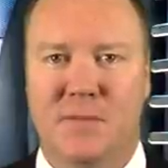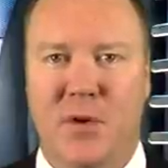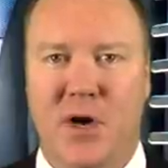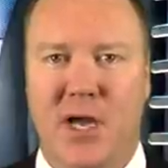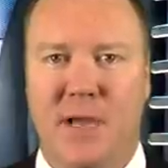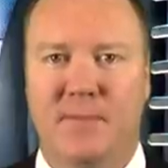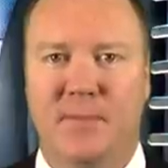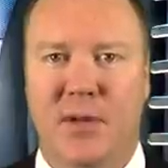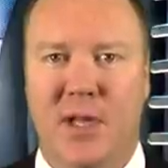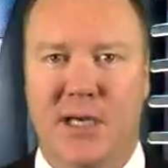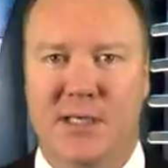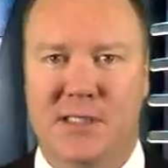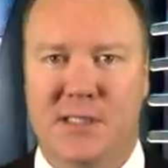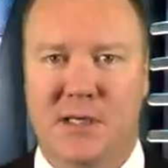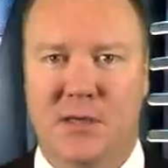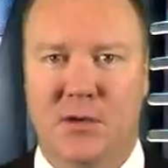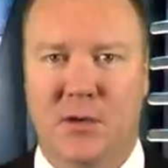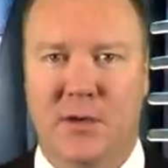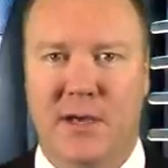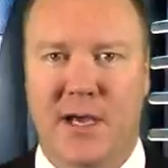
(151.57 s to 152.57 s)
spread plus
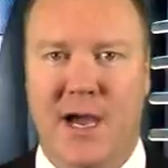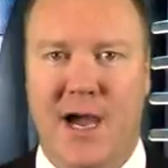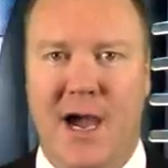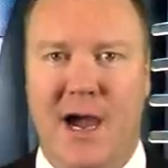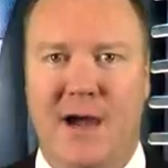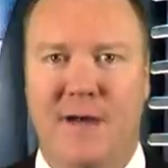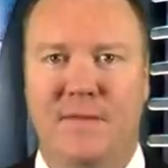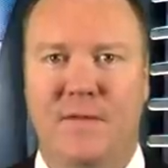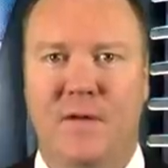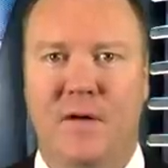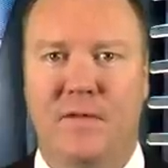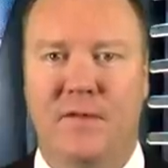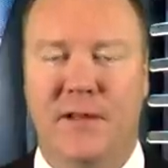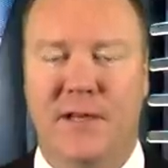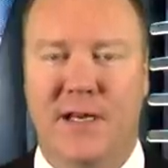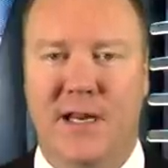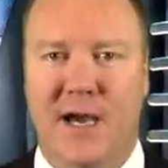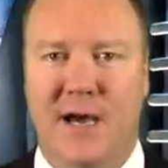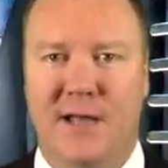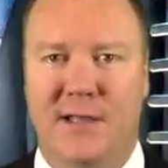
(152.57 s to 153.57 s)
2.5 over
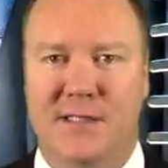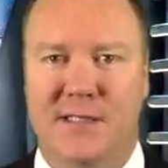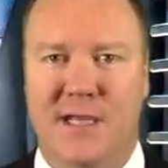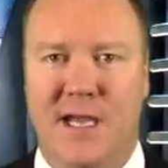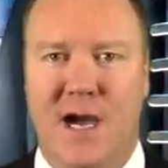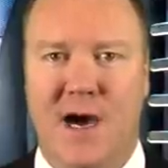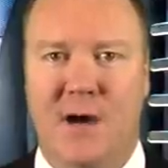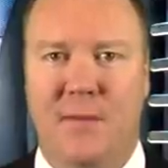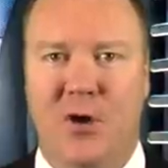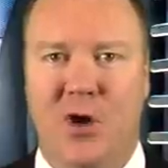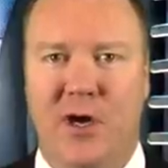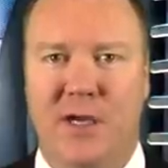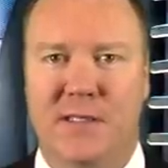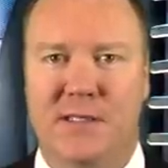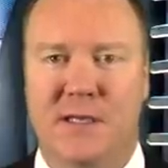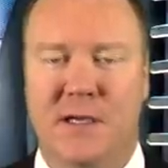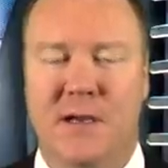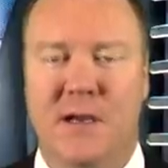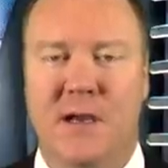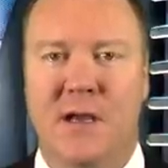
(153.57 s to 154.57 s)
the Dallas
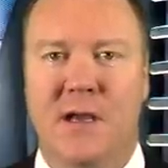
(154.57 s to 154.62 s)
Cowboys.